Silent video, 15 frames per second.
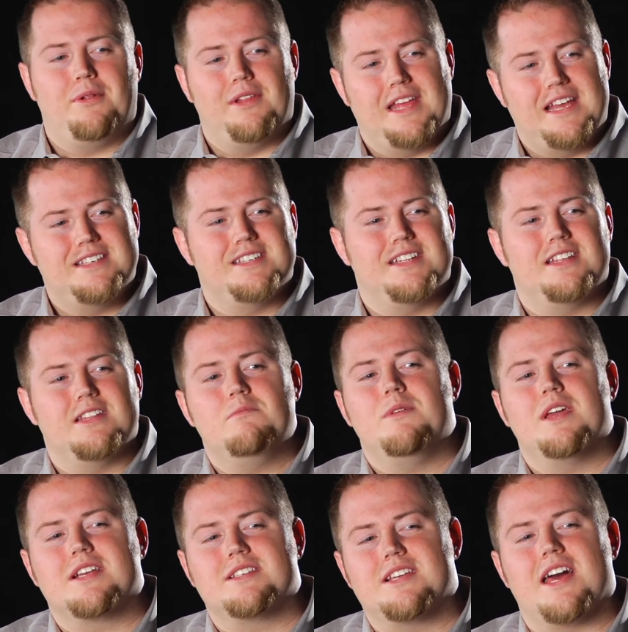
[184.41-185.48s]
place it in the
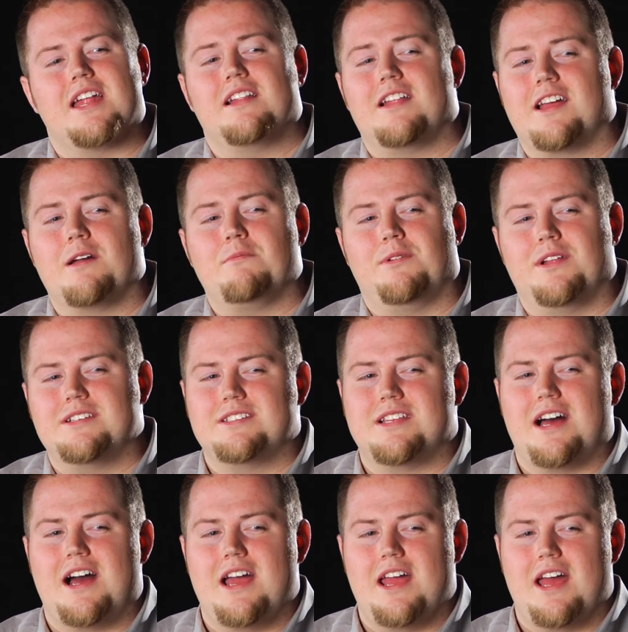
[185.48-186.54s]
mix kind of like I place
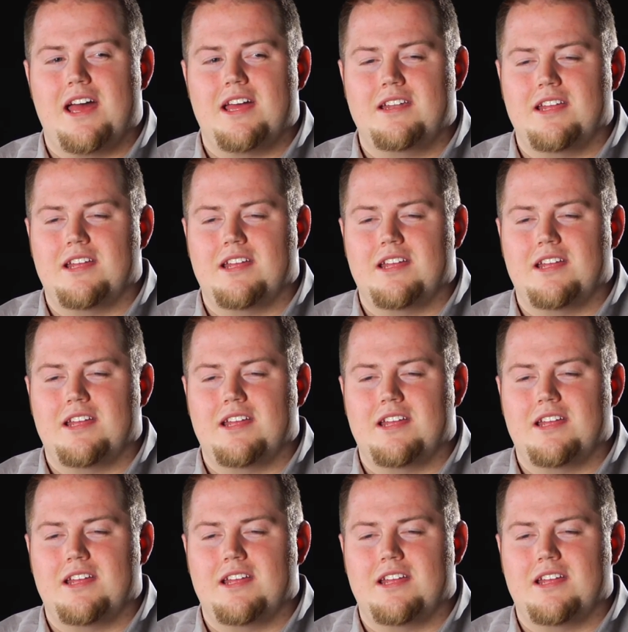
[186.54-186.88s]
the hi-hat.